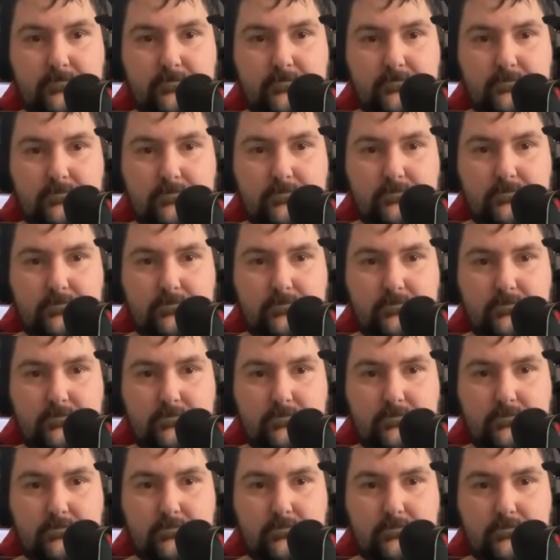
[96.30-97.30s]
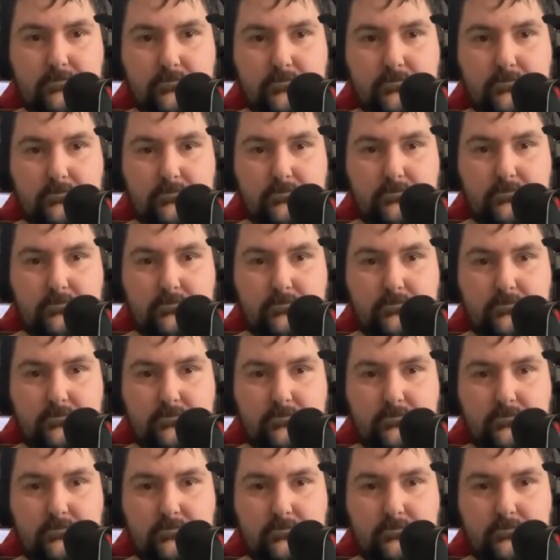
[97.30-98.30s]

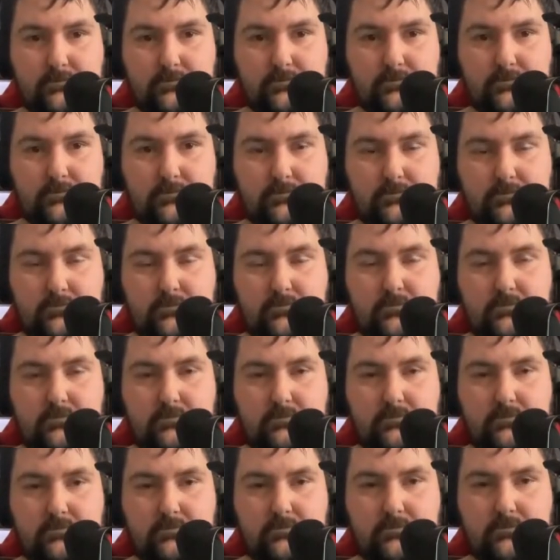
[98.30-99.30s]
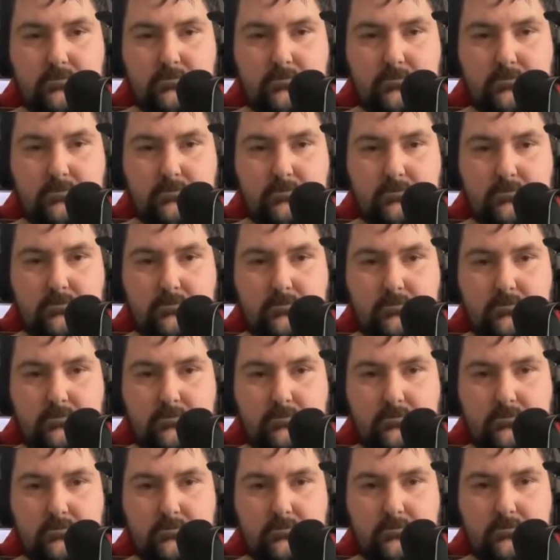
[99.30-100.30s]

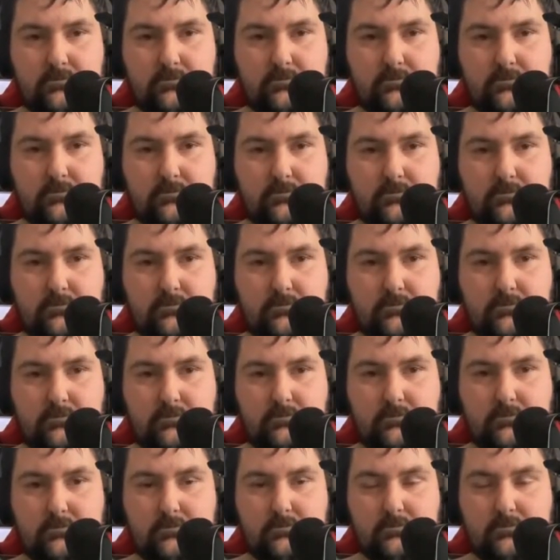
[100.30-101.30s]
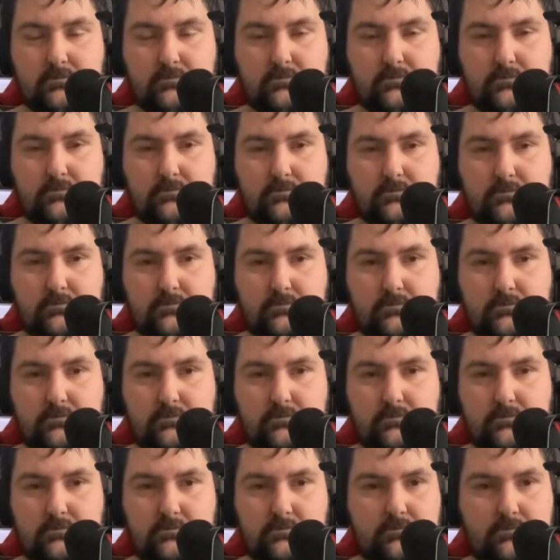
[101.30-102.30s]

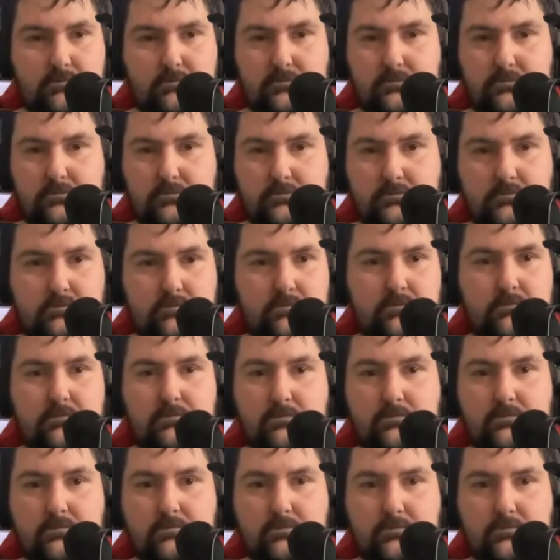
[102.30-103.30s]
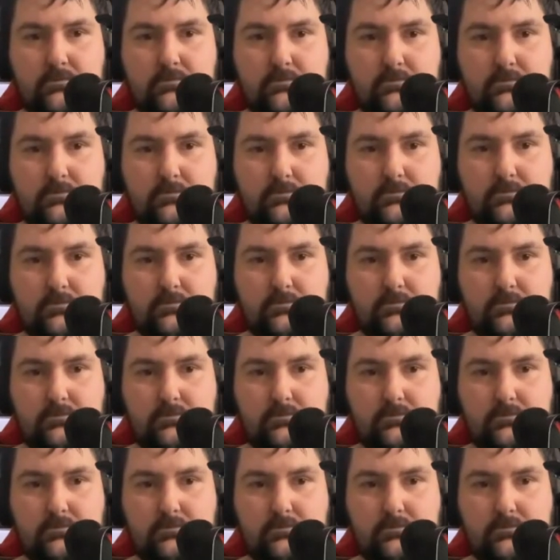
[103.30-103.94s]
This person isn't speaking.